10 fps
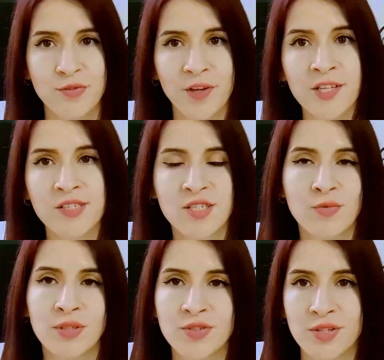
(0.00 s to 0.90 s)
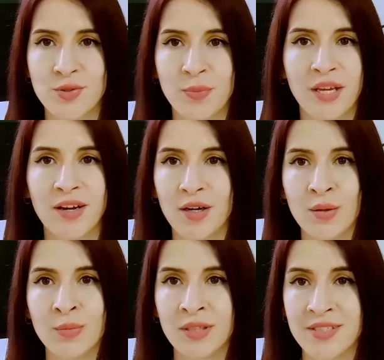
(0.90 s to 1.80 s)
through phases of wanting to
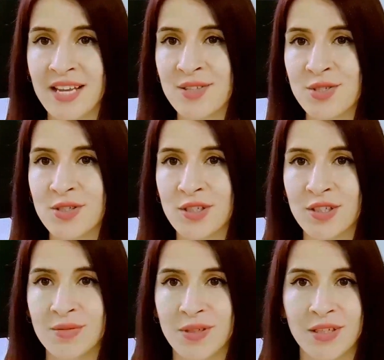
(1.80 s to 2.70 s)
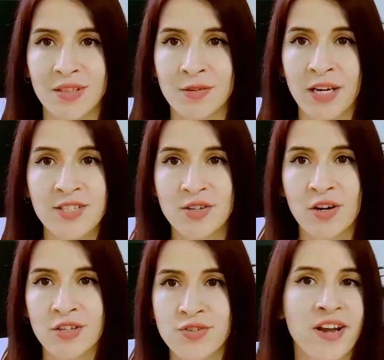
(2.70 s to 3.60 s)
become a dancer, a race
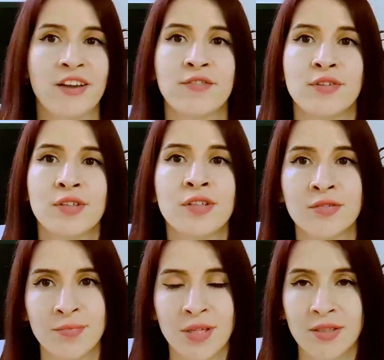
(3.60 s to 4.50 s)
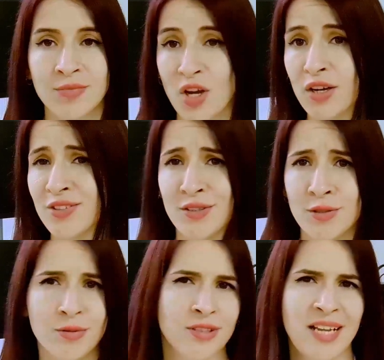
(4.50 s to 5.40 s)
car driver, a doctor,
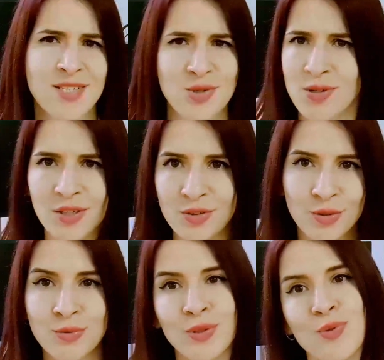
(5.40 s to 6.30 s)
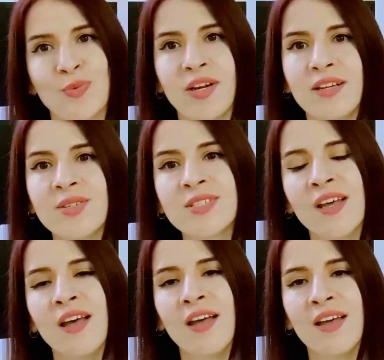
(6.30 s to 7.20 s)
or an astronaut, or who knows what else.
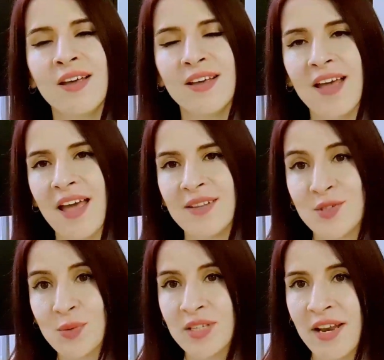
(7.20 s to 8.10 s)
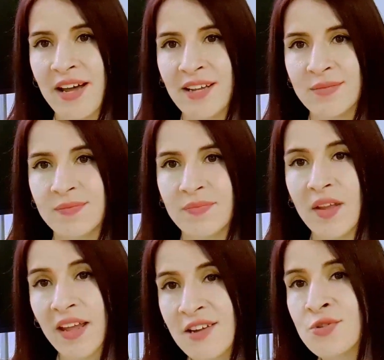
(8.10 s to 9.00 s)
And so did I.
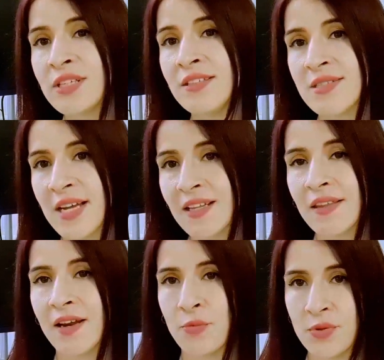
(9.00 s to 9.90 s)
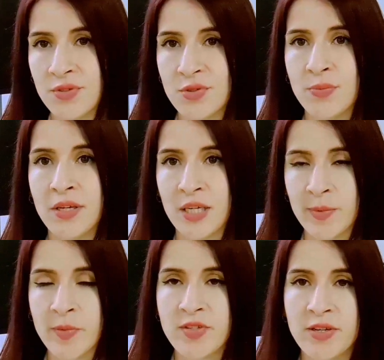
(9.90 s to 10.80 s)
I actually decided that I wanted to become
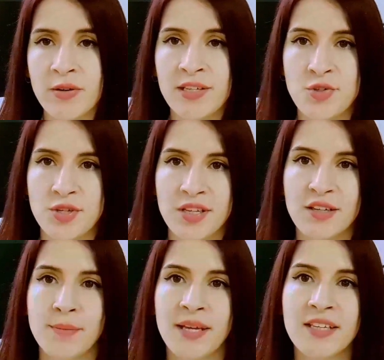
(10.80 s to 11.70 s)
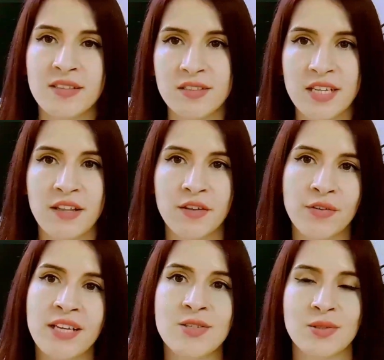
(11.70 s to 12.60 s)
a material engineer back in the 10th
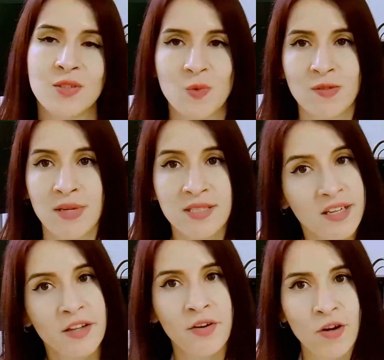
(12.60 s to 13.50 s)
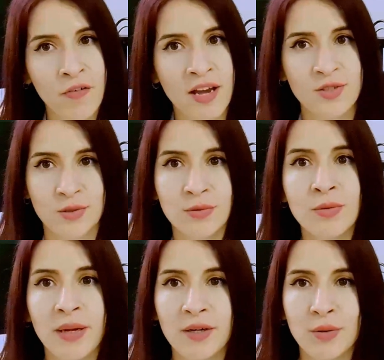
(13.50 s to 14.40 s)
grade, so this was my second year of high school
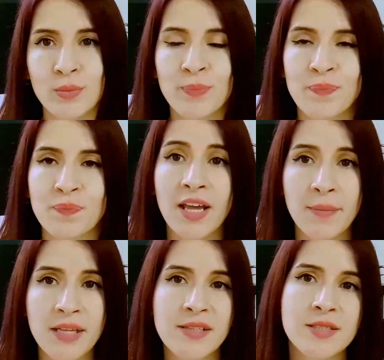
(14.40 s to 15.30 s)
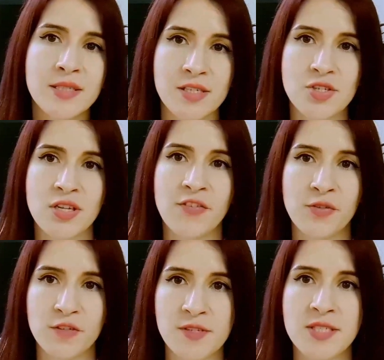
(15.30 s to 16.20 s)
back home. I made this decision
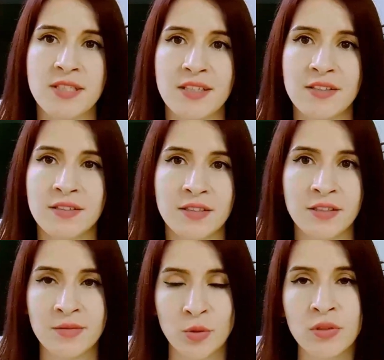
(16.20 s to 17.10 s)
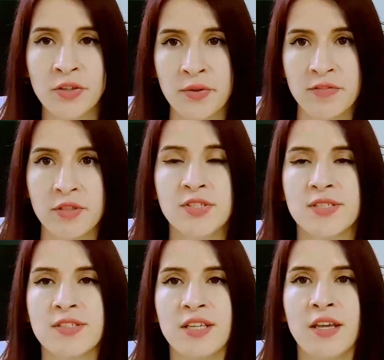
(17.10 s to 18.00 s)
after a visit at the local
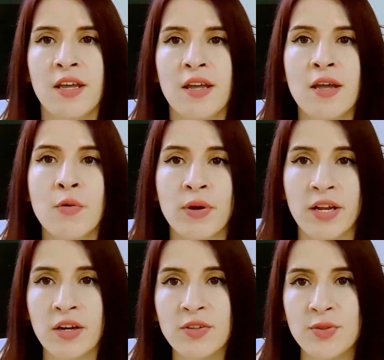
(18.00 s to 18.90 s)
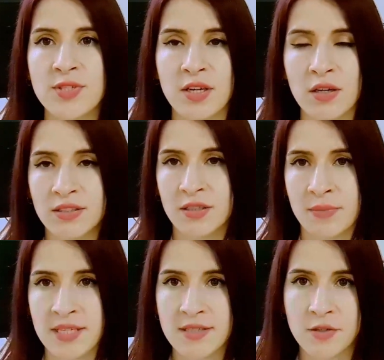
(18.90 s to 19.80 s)
university, where I got to see all the
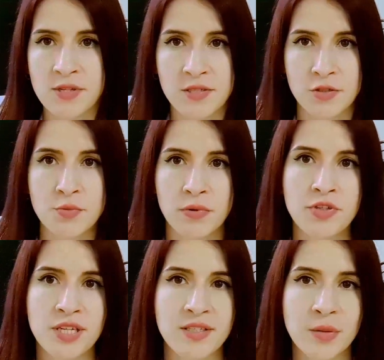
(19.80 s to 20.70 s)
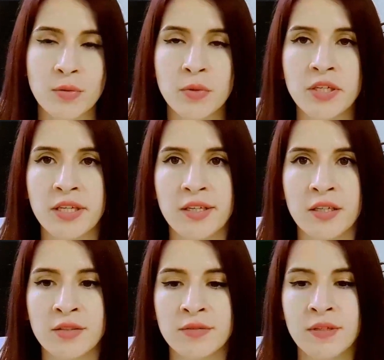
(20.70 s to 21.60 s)
amazing research projects they were working
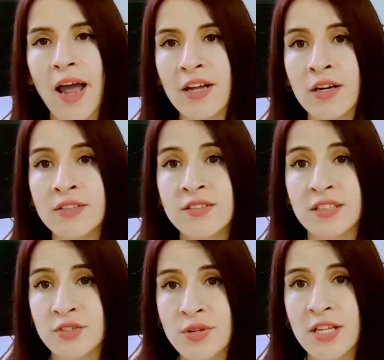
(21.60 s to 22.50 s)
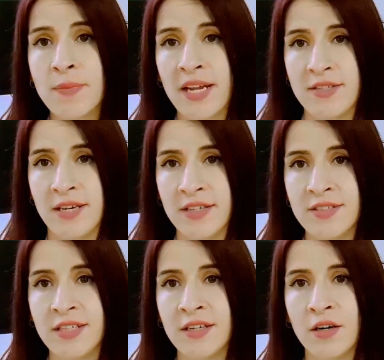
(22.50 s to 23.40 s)
on. I got intrigued by the
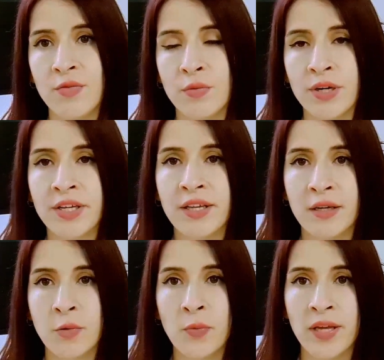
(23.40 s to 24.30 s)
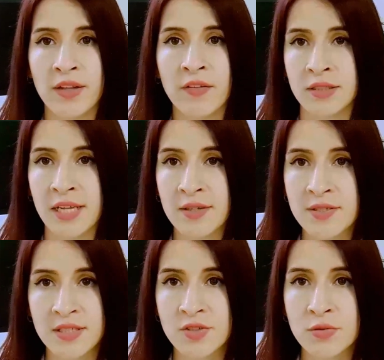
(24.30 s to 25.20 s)
idea of working with
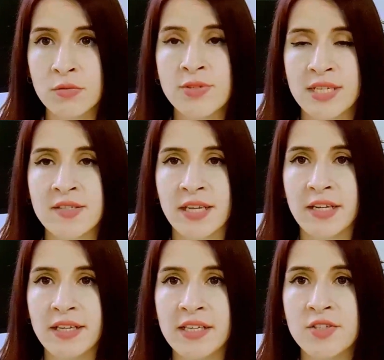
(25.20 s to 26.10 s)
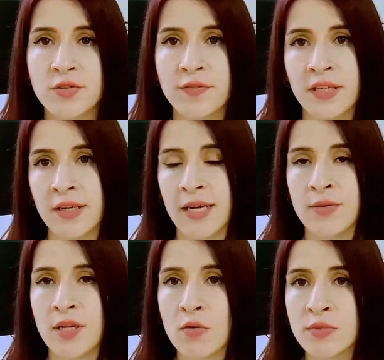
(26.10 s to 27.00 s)
analysis tools and techniques to figure
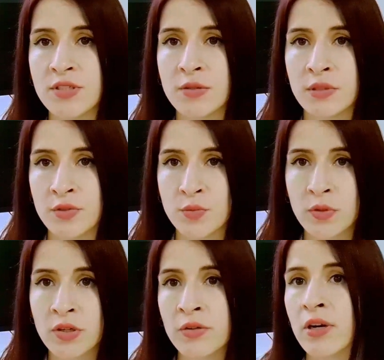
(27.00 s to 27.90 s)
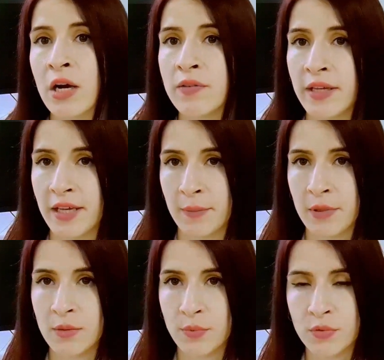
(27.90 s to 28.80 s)
out how materials work or how they can
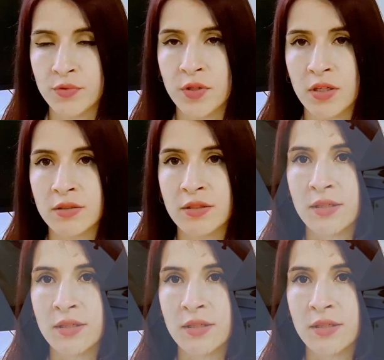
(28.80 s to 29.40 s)
be improved on.